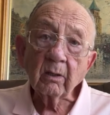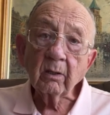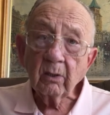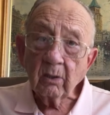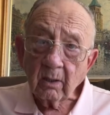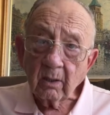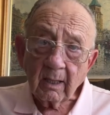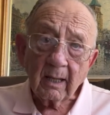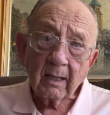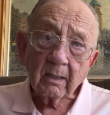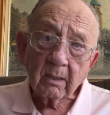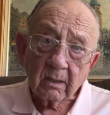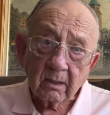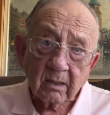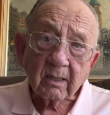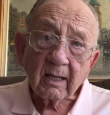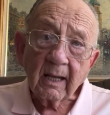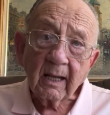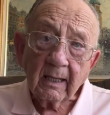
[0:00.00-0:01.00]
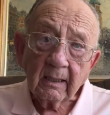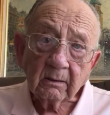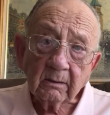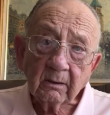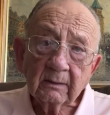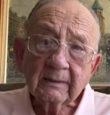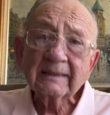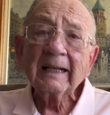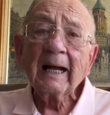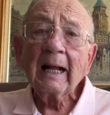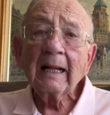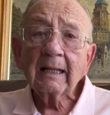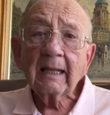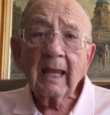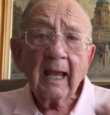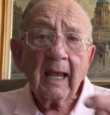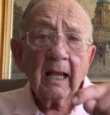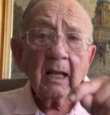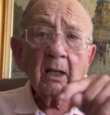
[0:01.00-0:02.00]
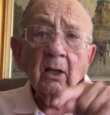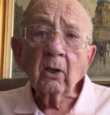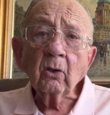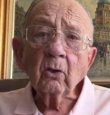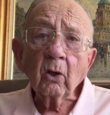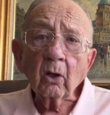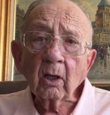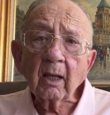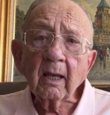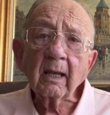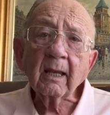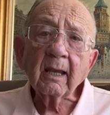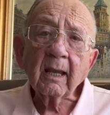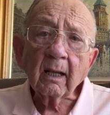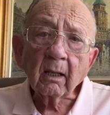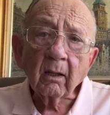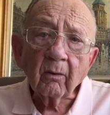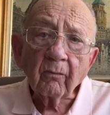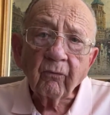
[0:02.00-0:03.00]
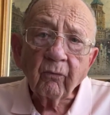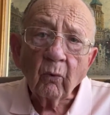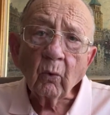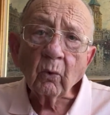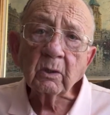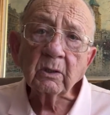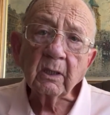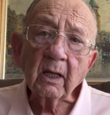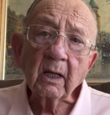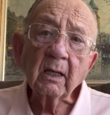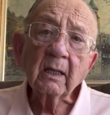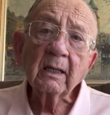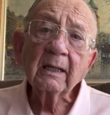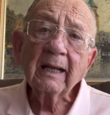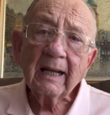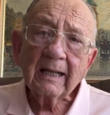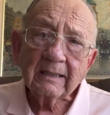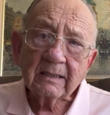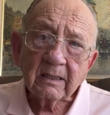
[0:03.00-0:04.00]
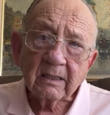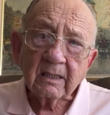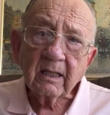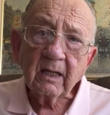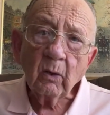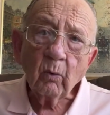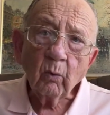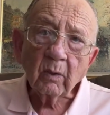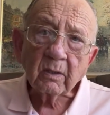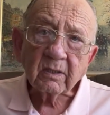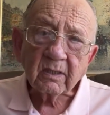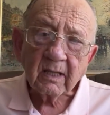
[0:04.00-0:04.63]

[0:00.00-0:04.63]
the United States? Take a look at California and see what's